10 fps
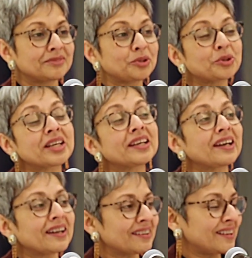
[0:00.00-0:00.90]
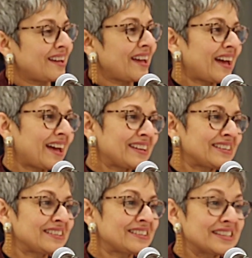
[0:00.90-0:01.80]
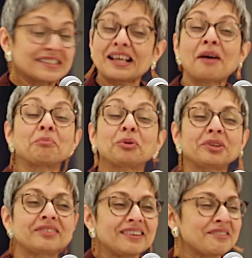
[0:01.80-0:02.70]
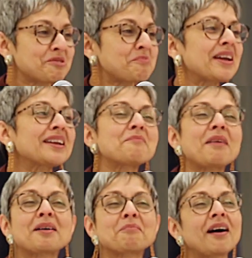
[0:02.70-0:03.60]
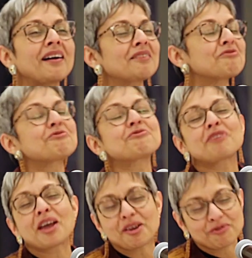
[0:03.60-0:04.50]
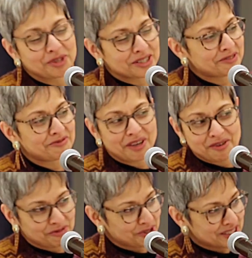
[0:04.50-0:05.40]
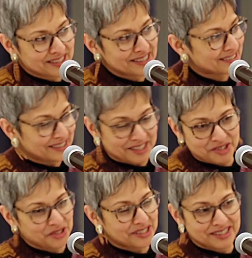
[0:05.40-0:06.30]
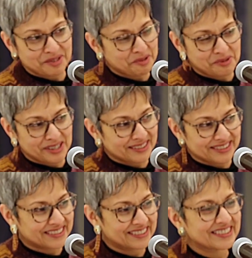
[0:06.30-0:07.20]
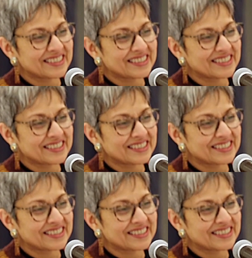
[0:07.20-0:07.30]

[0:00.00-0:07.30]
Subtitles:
Turkey and Istanbul remain among my favorite destinations in the world.